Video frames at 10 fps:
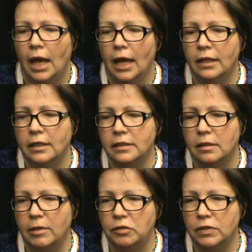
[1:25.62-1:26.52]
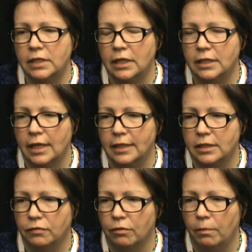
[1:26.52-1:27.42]
And there's some interesting data
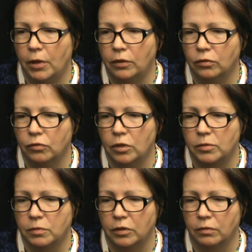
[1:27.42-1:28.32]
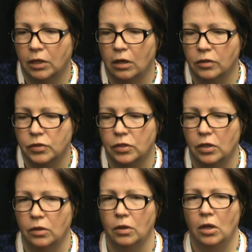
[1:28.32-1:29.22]
from both groups with regard
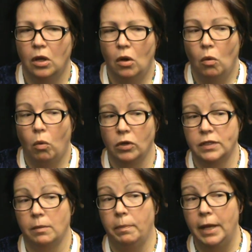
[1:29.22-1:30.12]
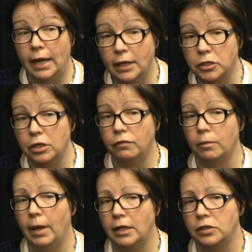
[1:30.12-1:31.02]
to what's the picture for
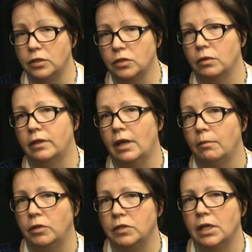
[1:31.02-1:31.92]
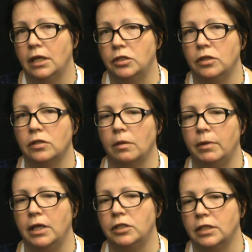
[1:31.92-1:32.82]
patients with that mutation. So
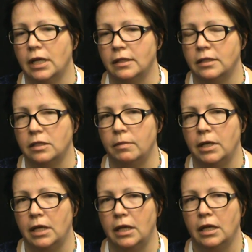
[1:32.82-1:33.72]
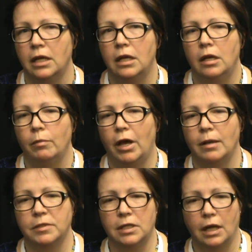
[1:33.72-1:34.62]
picture tends to be
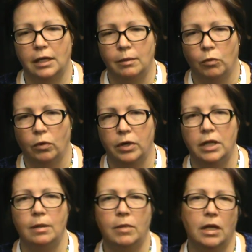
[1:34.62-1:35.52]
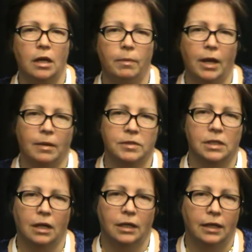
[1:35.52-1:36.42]
perhaps slightly more anemia, perhaps
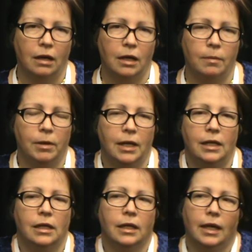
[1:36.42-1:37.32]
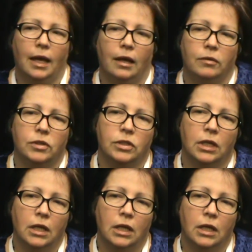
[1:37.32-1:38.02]
slightly higher platelet count,